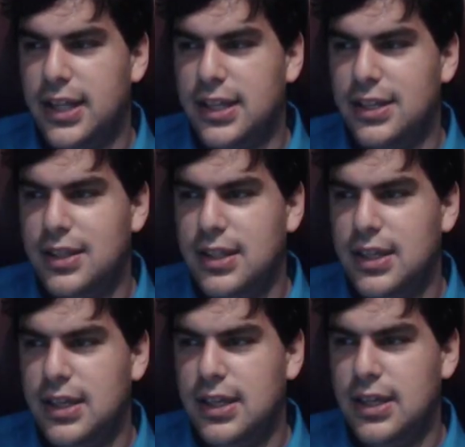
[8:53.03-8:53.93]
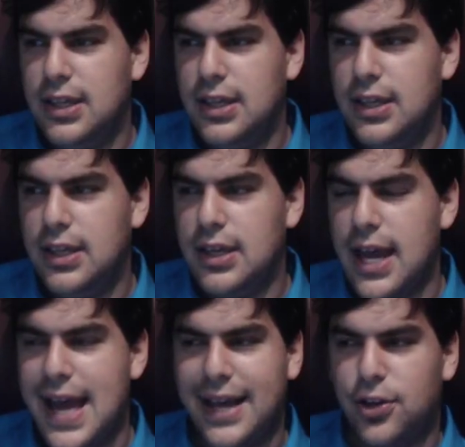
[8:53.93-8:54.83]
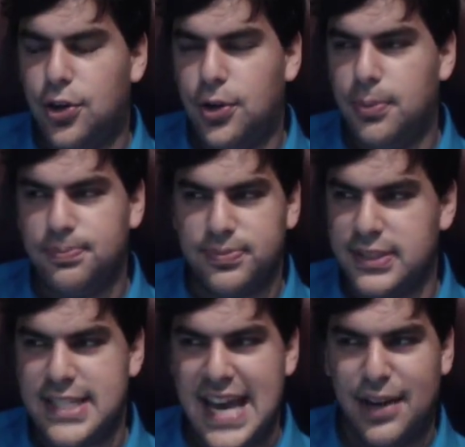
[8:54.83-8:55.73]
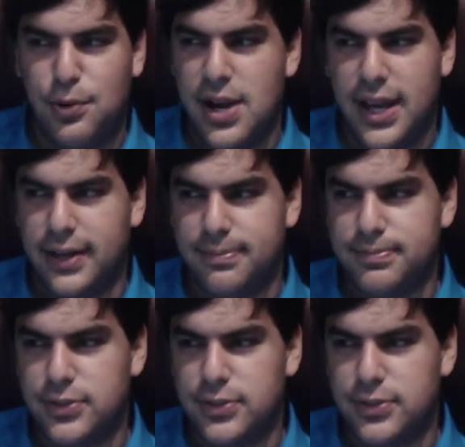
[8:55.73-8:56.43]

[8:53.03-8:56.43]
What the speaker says: the at home, dead win.